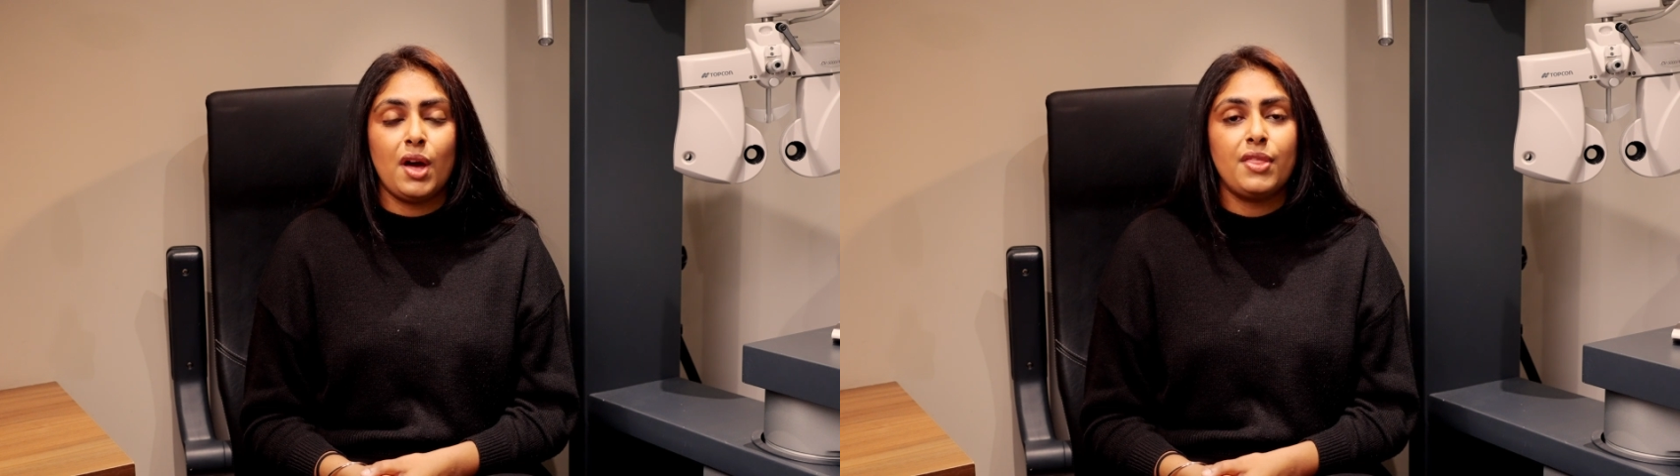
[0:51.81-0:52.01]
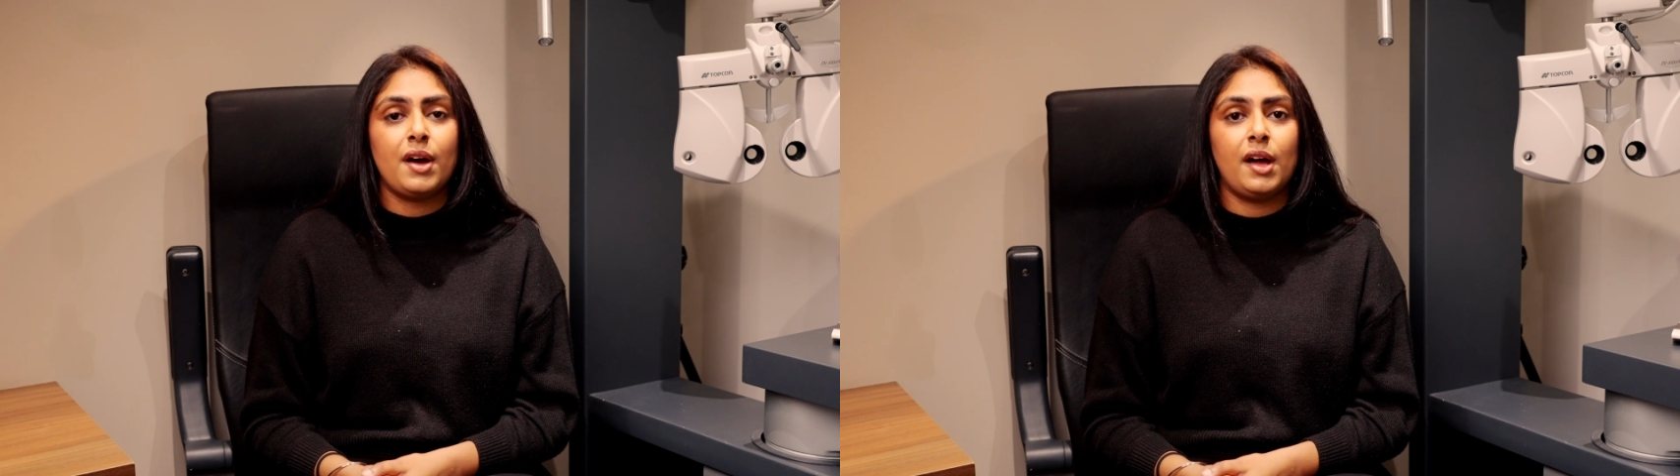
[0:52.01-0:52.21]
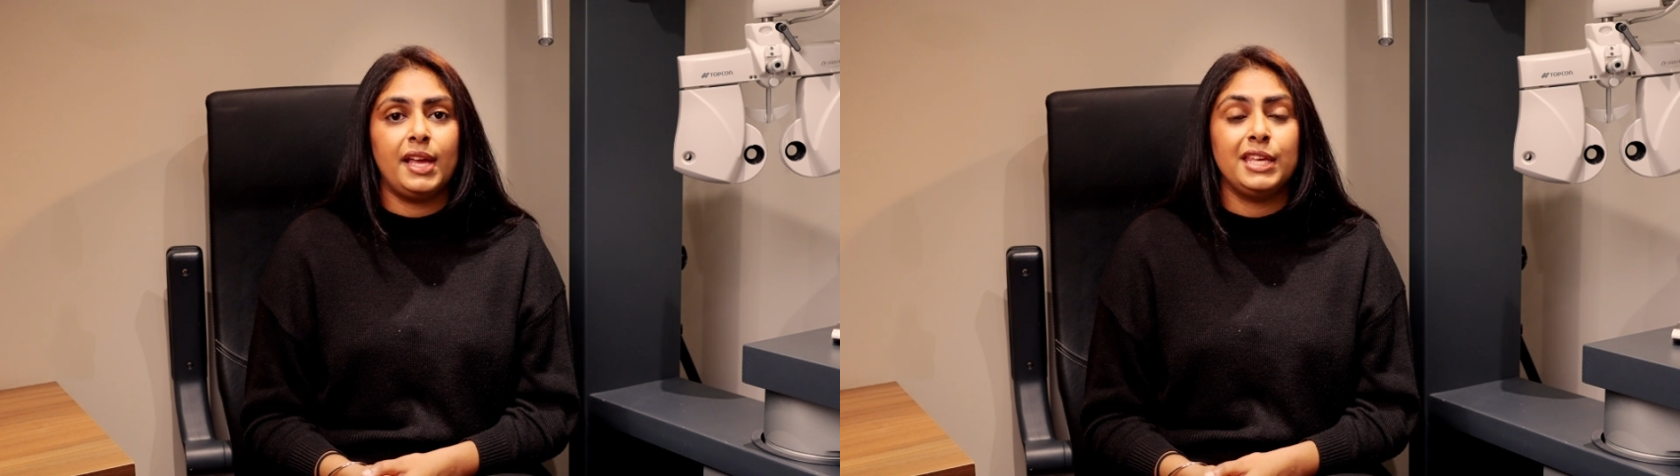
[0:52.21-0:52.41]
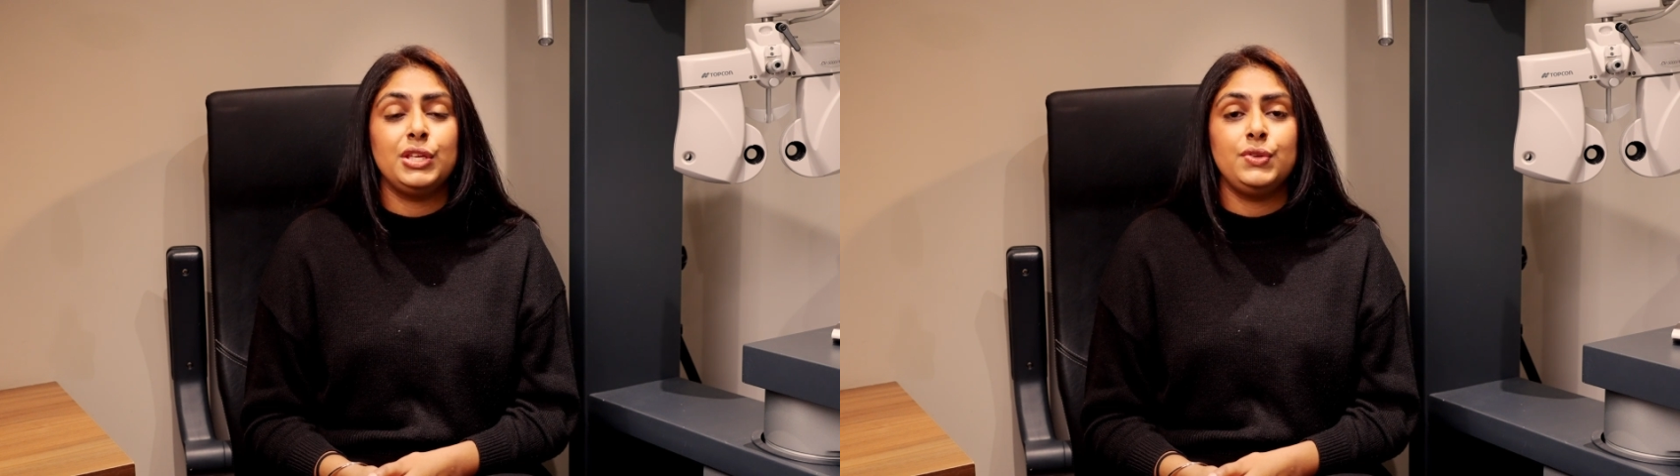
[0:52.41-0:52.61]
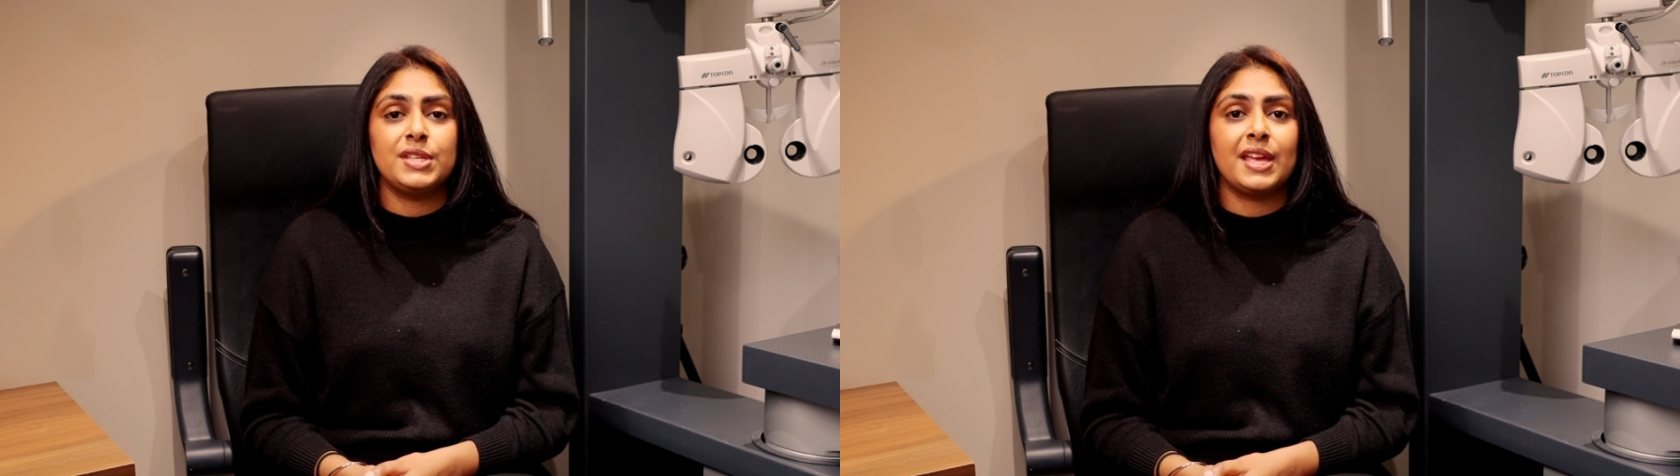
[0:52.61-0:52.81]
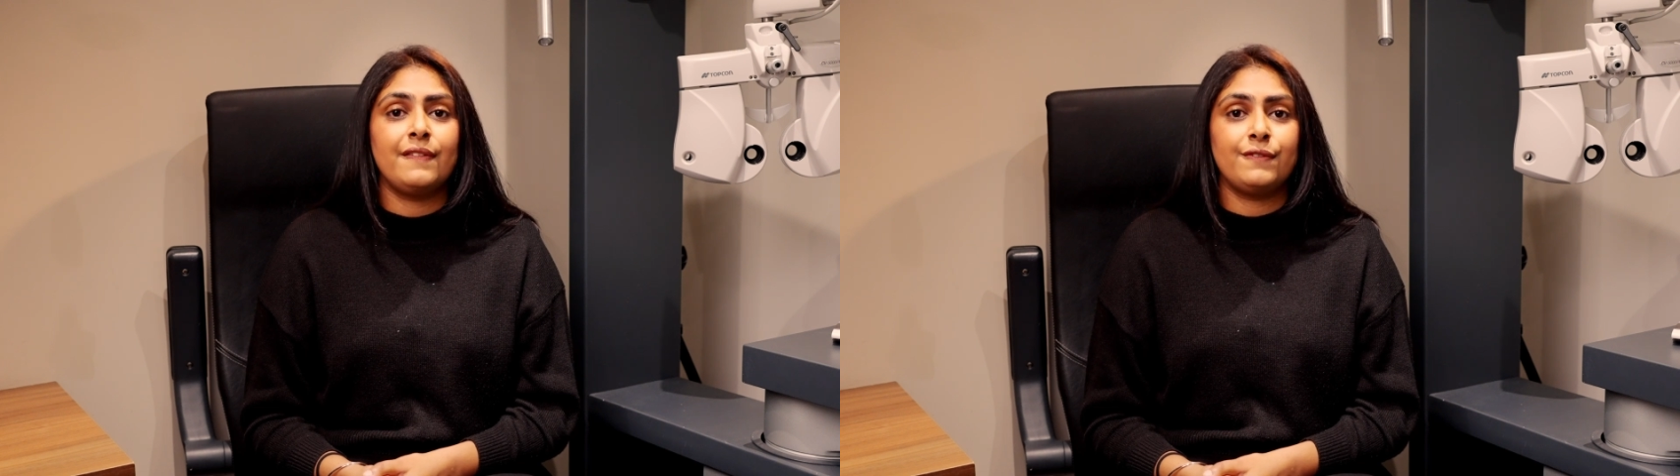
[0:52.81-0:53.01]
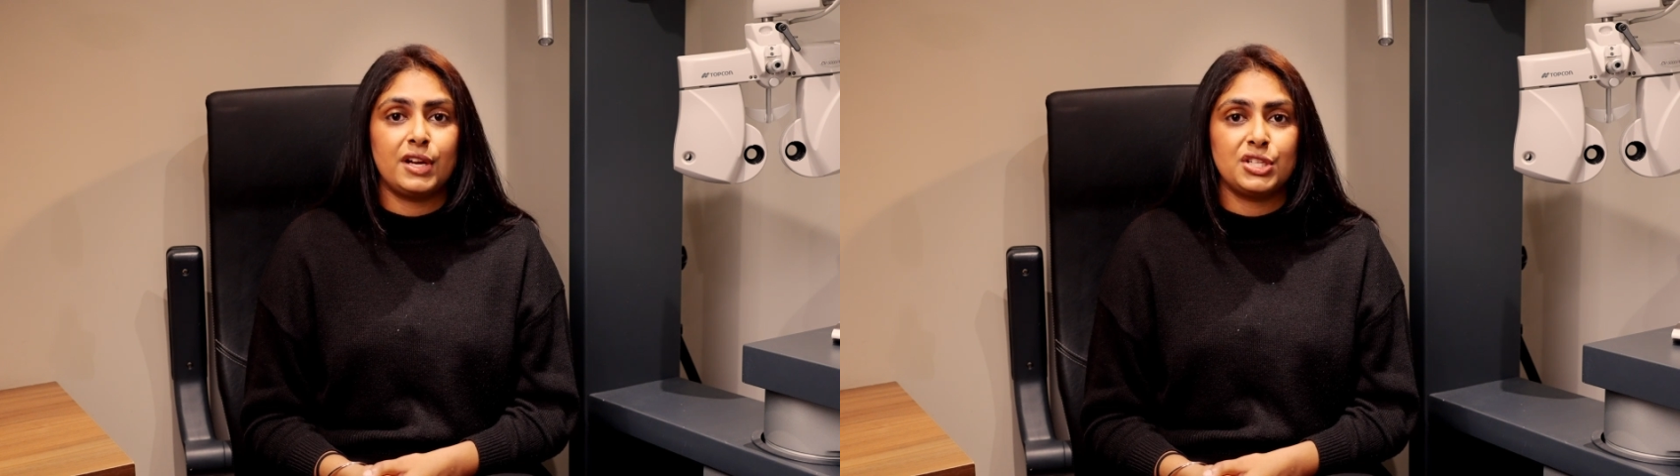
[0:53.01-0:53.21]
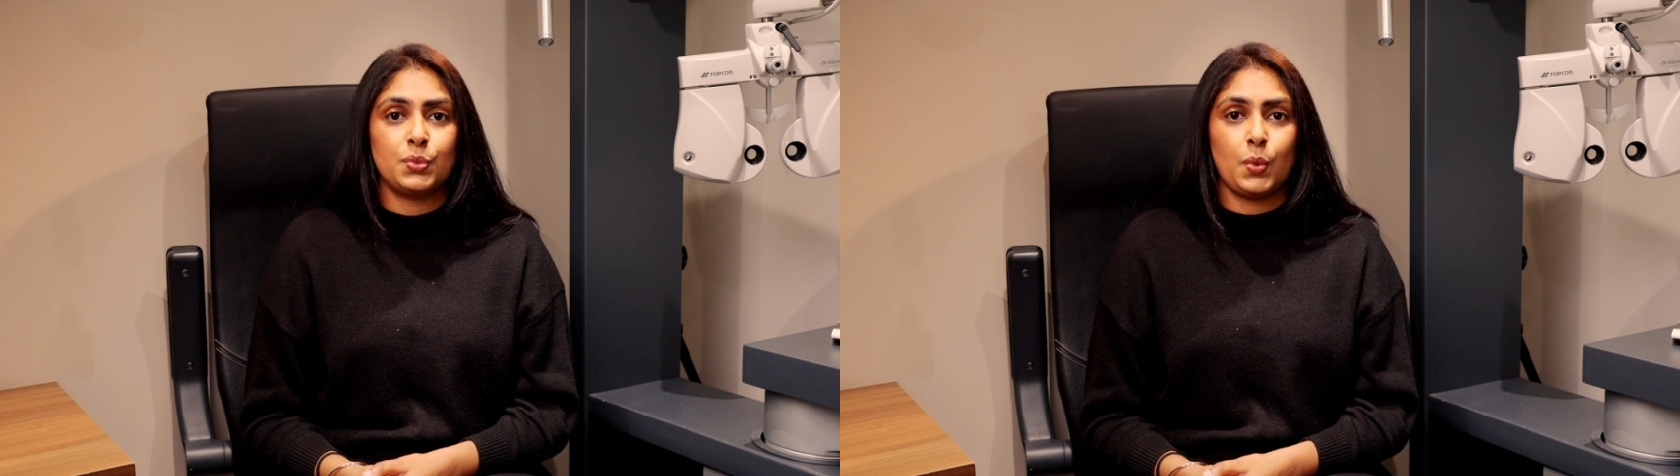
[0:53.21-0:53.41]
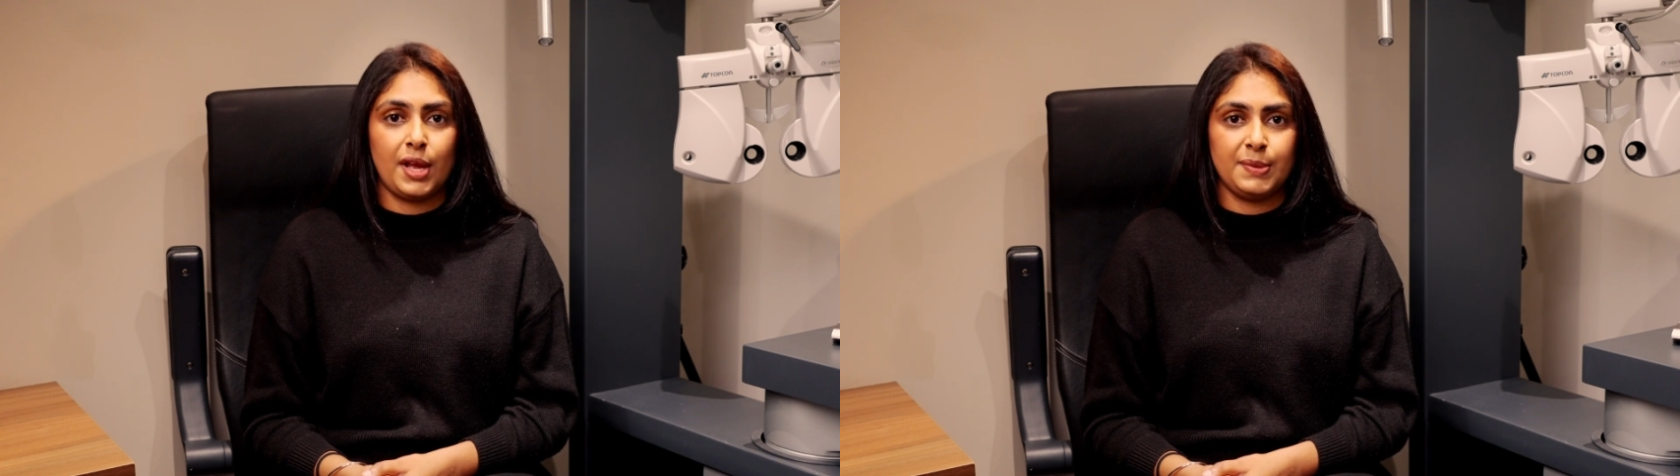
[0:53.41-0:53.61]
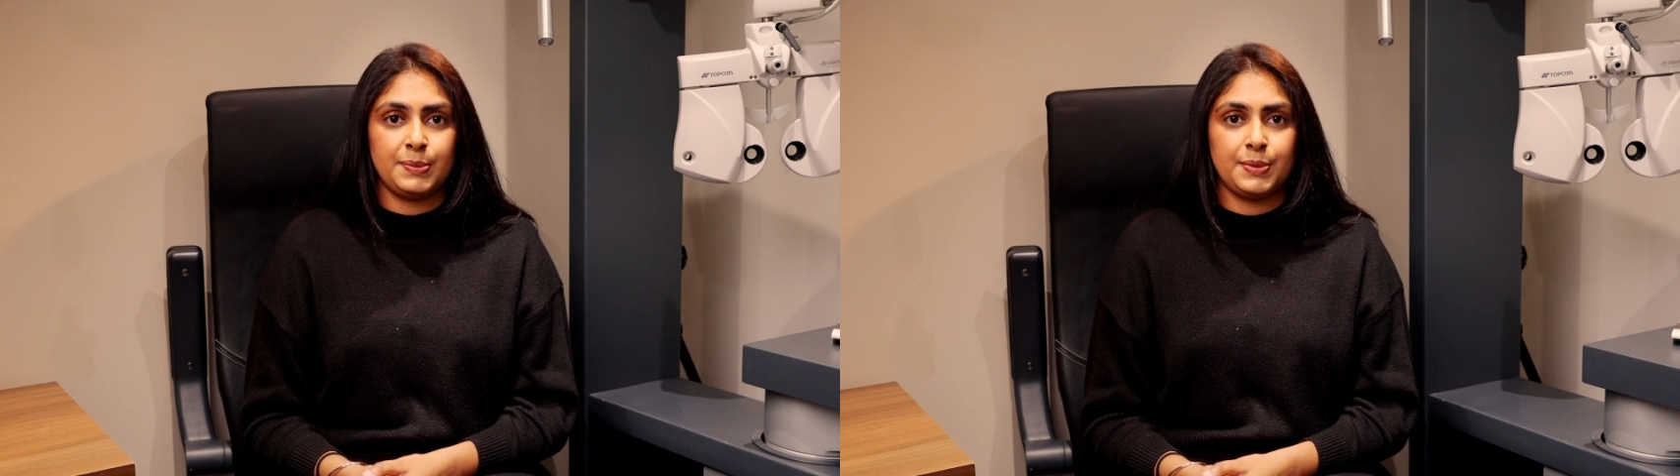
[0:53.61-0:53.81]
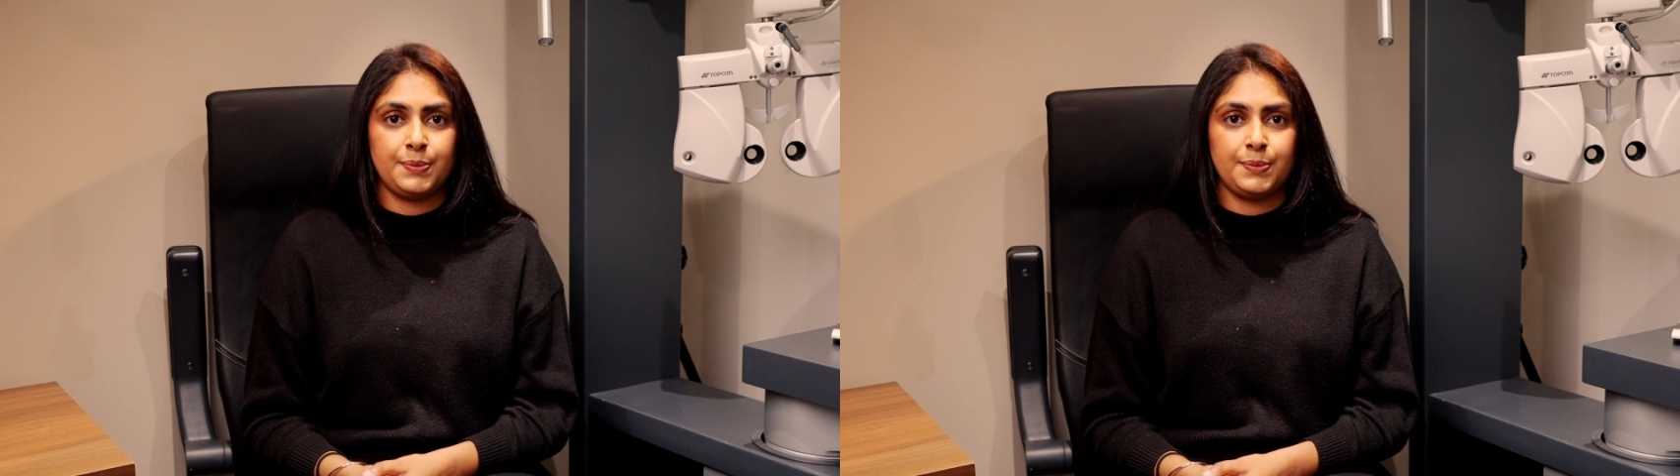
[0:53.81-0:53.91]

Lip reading: other eye using a fresh wipe.